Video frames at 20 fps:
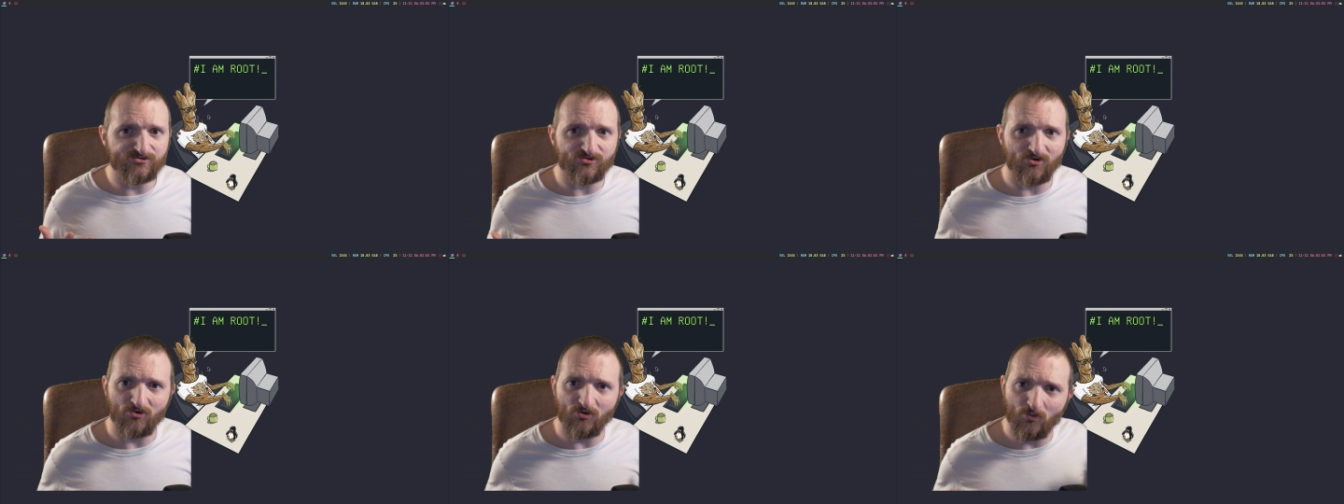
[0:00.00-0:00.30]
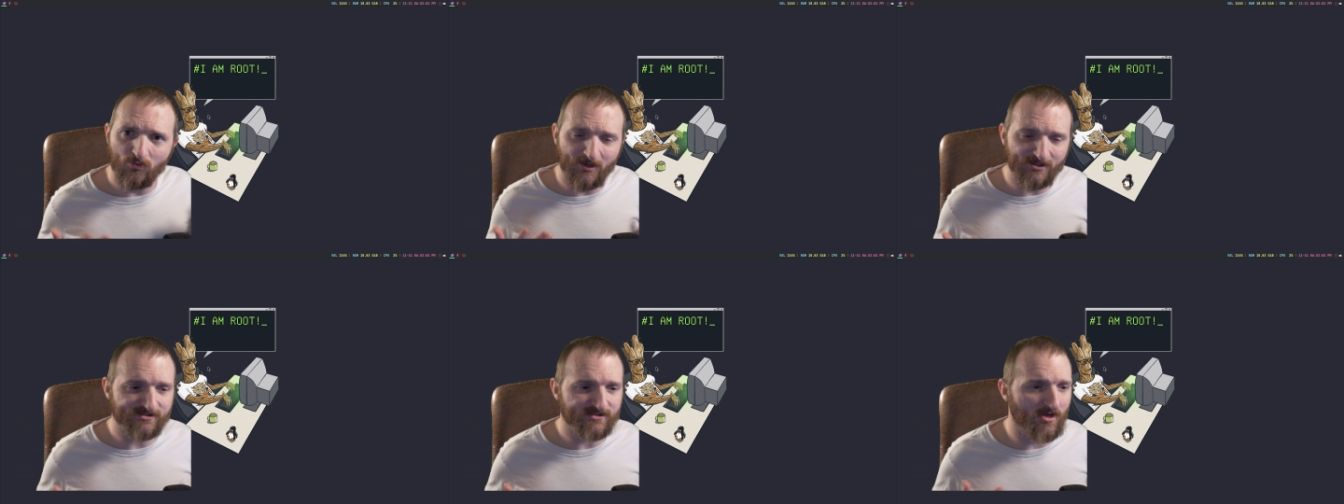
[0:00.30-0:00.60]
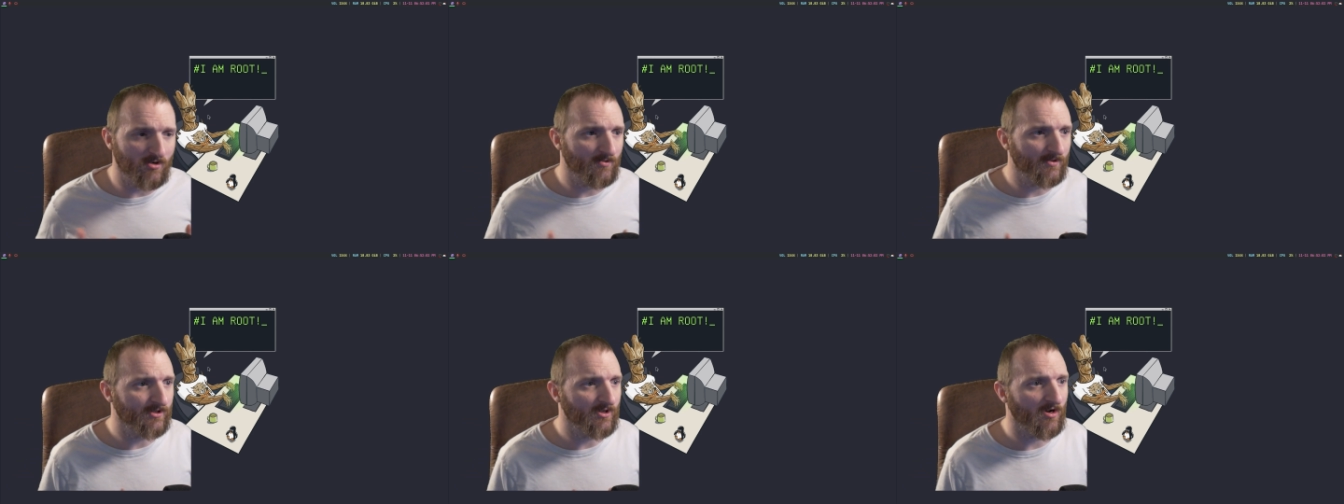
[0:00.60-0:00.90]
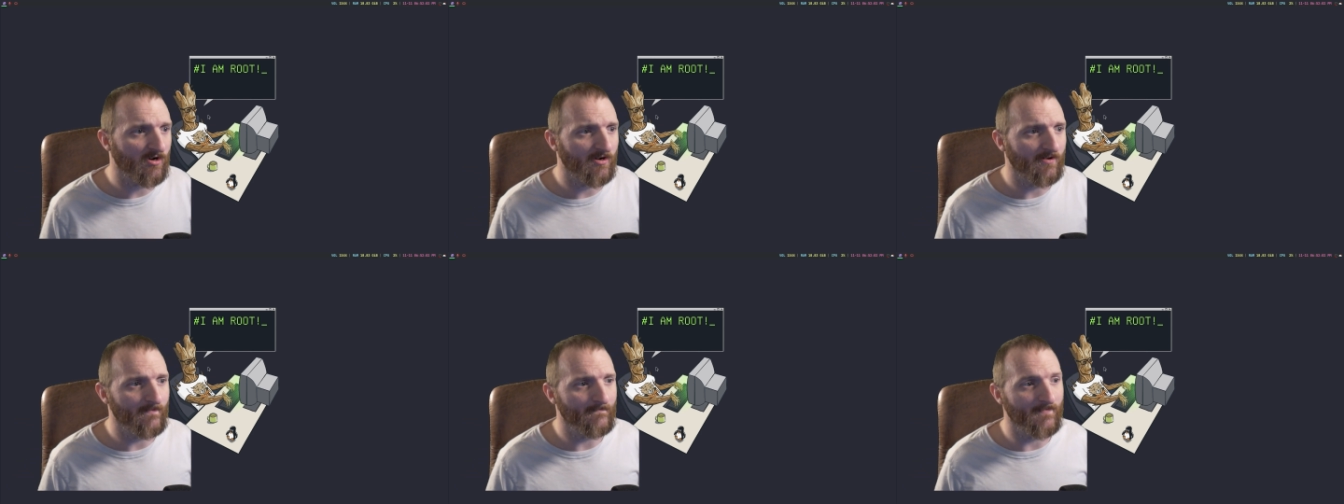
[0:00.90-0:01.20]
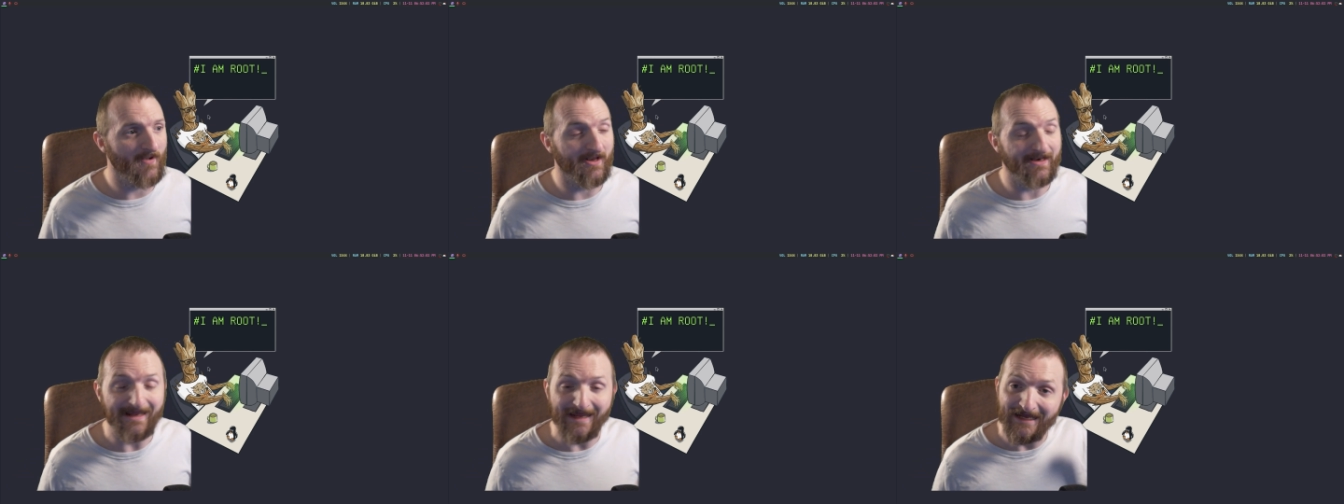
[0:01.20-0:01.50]
or what's going on,
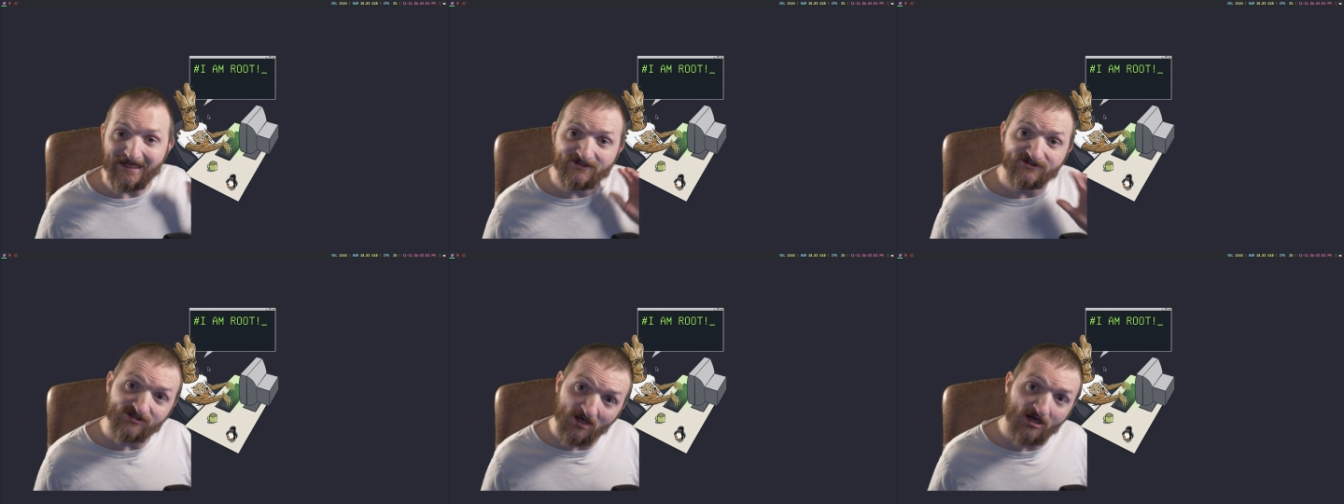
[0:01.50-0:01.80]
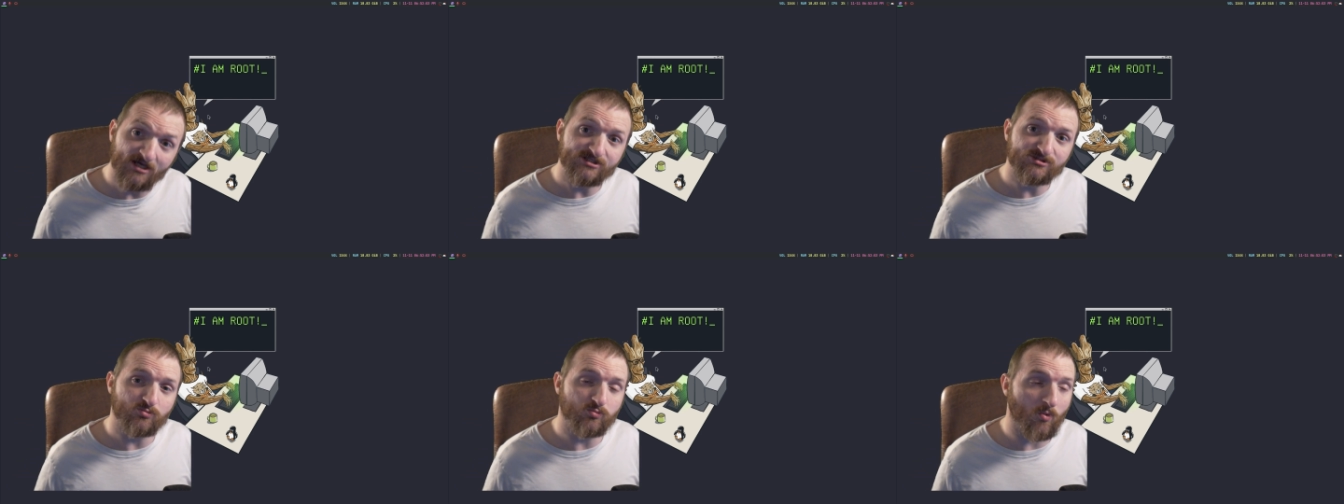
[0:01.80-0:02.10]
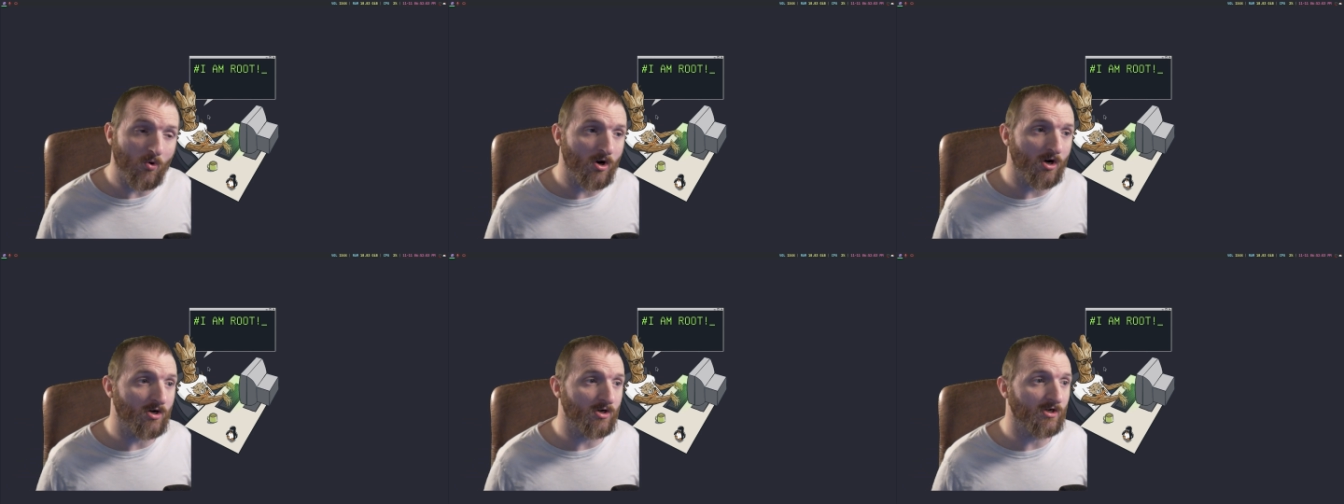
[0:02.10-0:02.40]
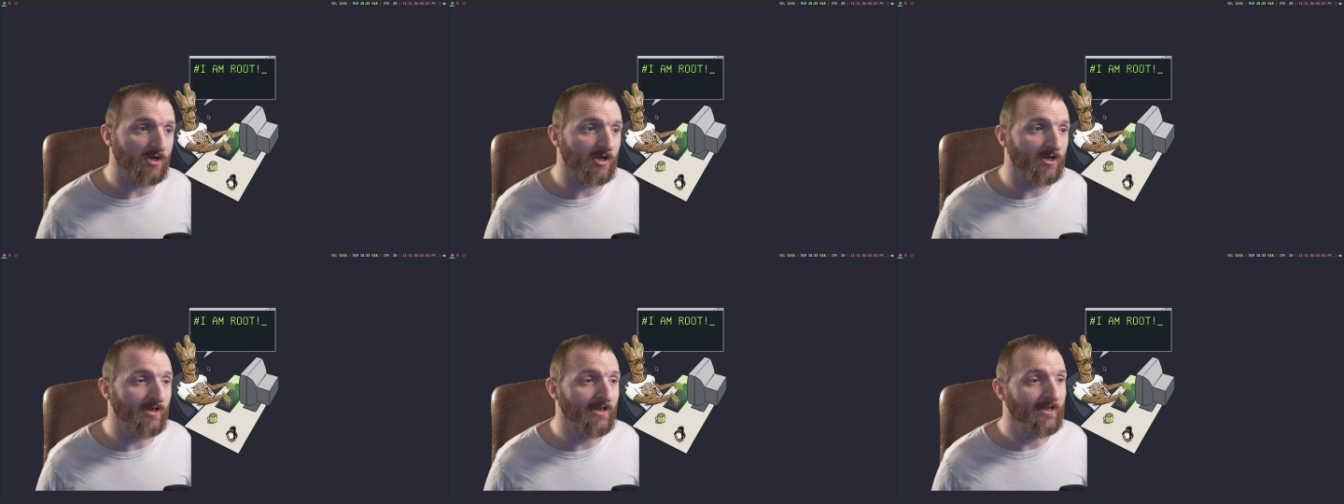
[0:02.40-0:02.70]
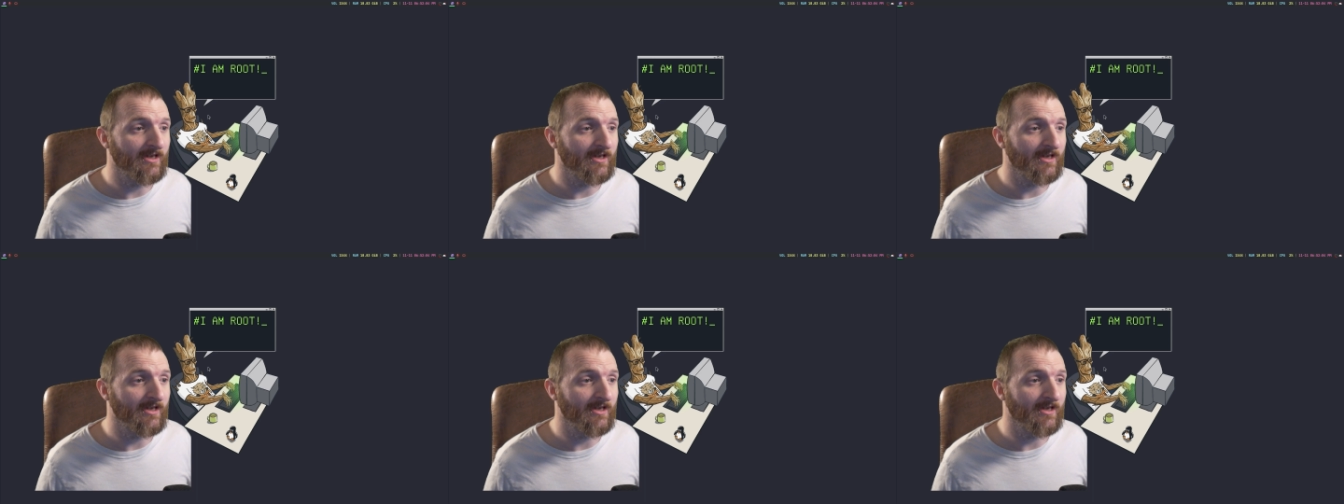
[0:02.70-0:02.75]
but it does work.